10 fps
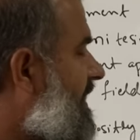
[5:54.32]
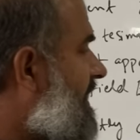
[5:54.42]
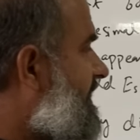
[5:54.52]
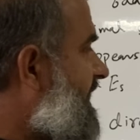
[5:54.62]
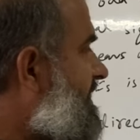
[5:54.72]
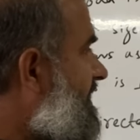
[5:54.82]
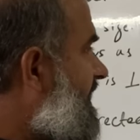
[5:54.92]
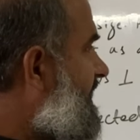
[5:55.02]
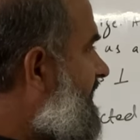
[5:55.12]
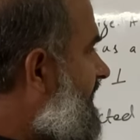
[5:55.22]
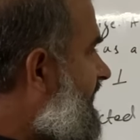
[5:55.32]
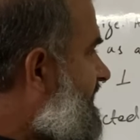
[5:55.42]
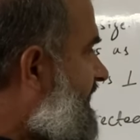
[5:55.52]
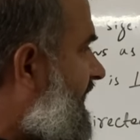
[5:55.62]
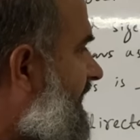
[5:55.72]
This is
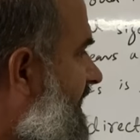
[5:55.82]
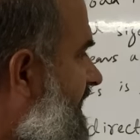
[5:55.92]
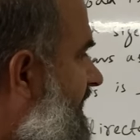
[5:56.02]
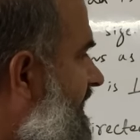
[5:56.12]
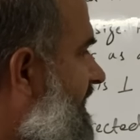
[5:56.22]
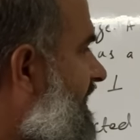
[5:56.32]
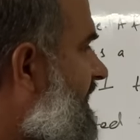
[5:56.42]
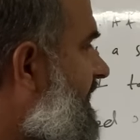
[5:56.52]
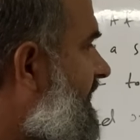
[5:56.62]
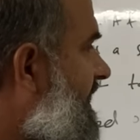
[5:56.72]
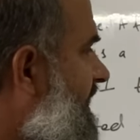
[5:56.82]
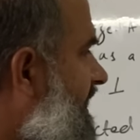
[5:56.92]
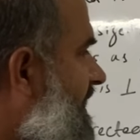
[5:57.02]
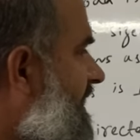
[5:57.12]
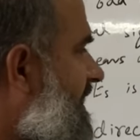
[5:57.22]
the
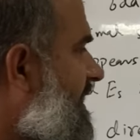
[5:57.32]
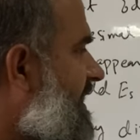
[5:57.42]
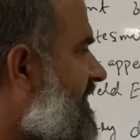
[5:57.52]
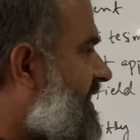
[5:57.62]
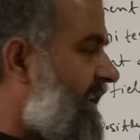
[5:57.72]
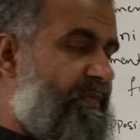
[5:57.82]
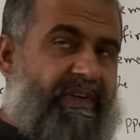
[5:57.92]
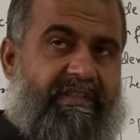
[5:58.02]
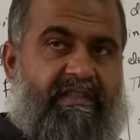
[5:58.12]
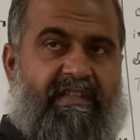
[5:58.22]
surface